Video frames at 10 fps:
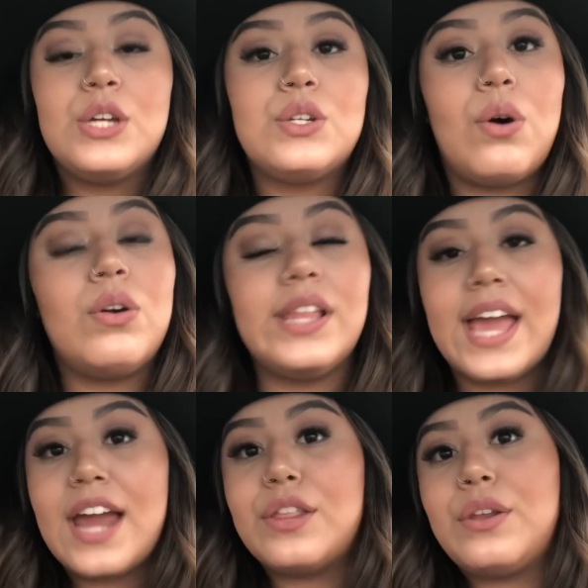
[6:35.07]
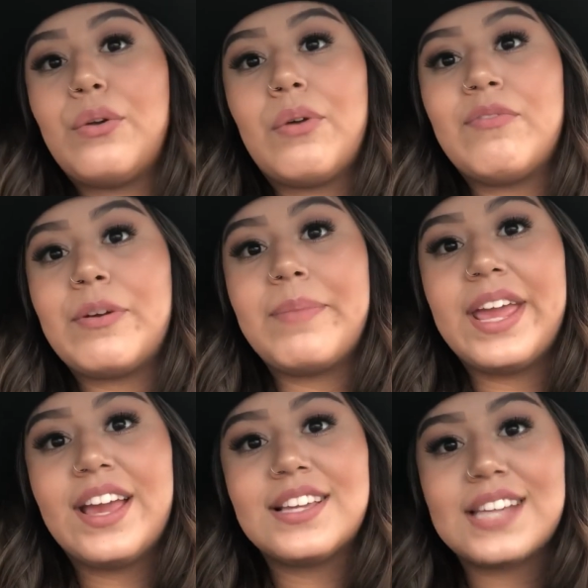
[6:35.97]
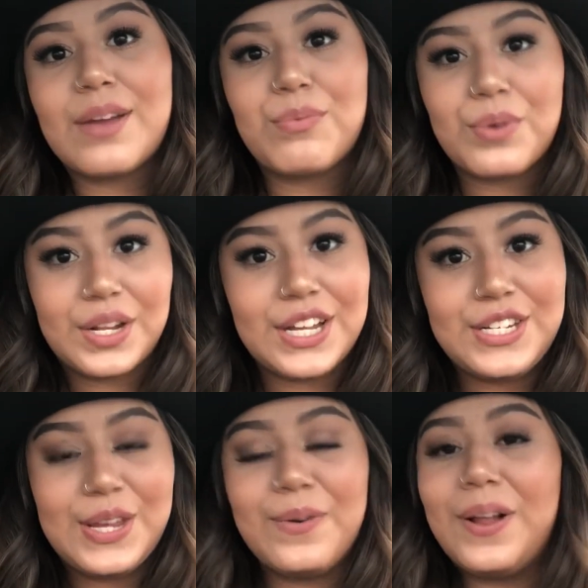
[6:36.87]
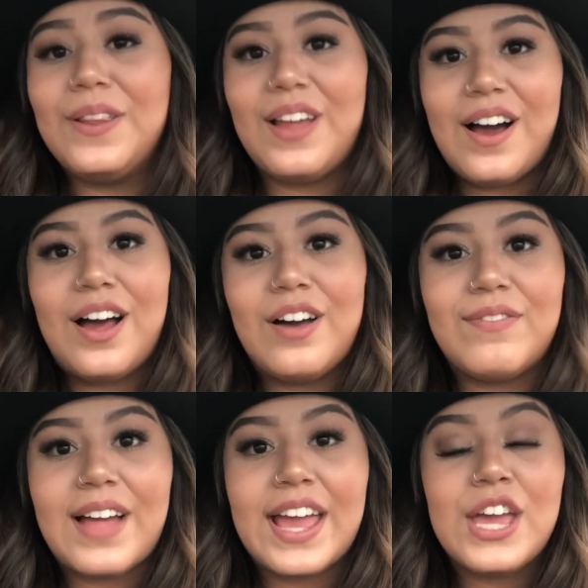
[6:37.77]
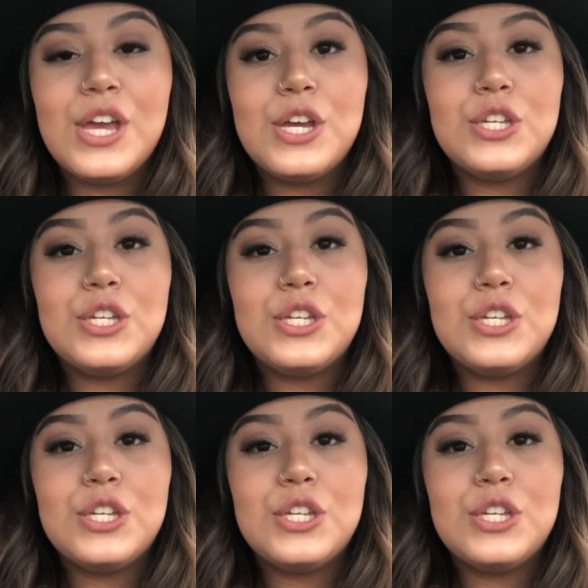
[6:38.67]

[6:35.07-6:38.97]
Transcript: Totally out of the norm for me, because I really do a lot of like